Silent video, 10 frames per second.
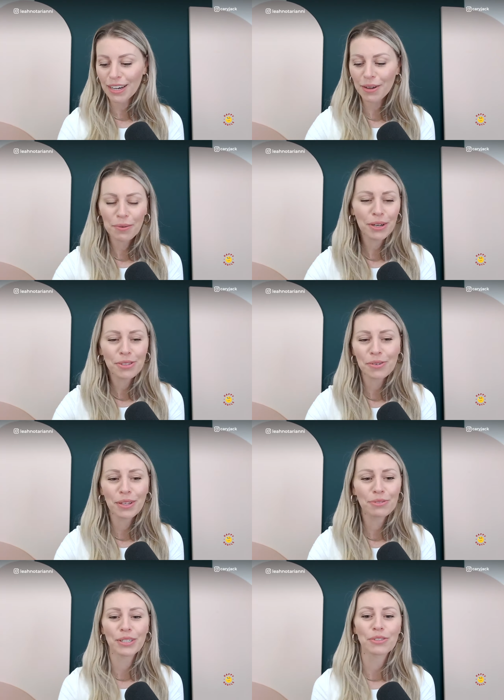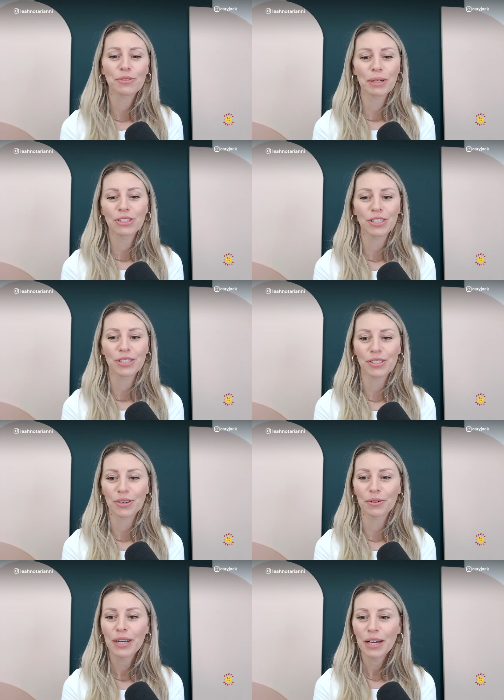And then we also love transformation.
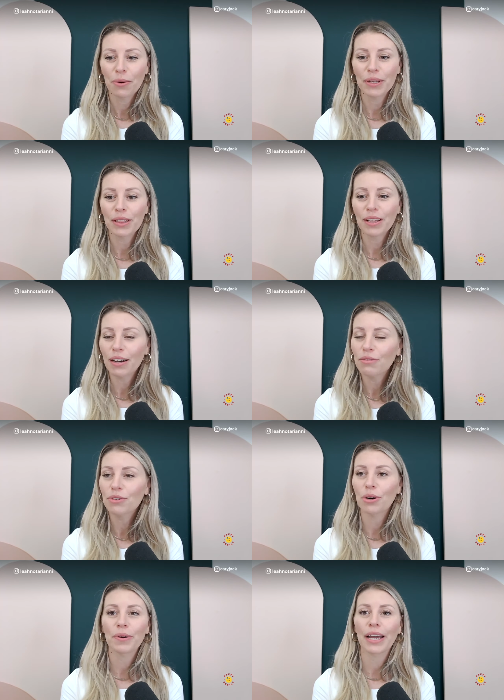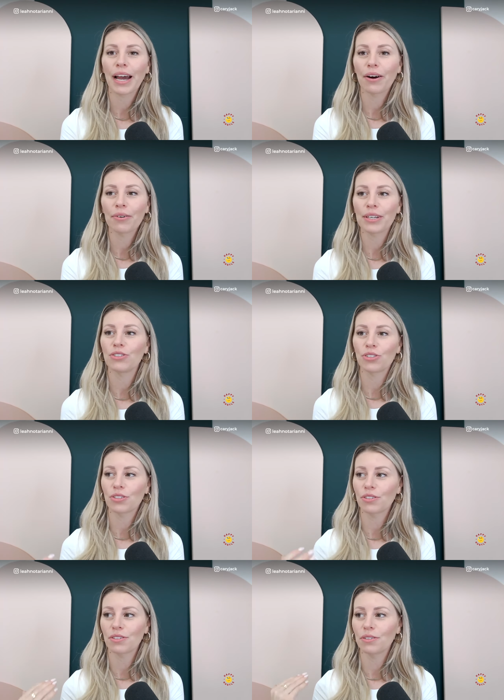So we love going out and
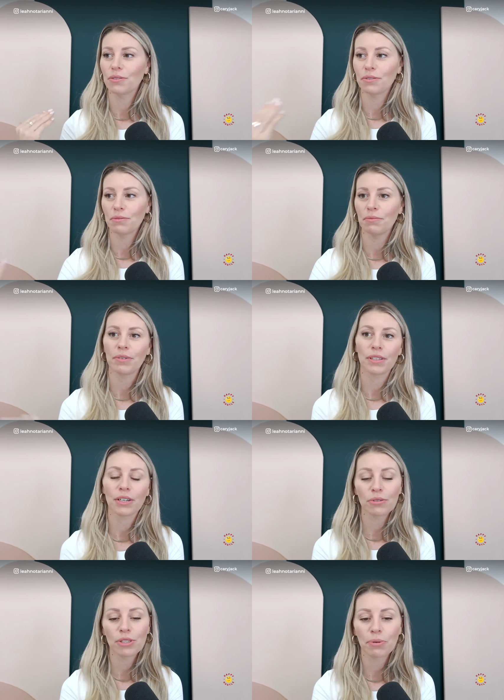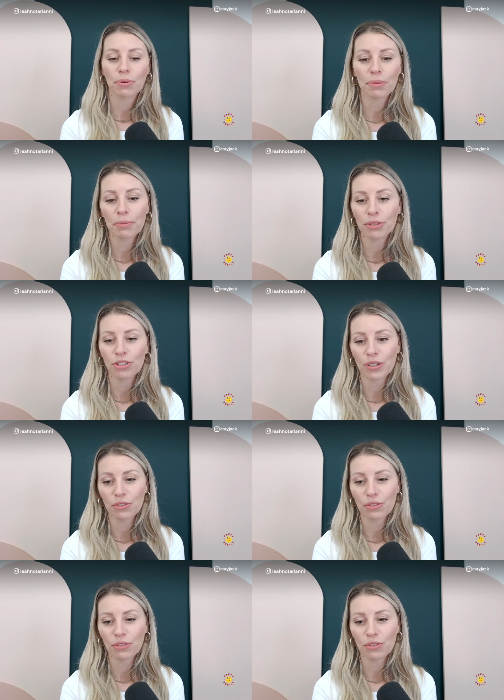just you know, supporting people to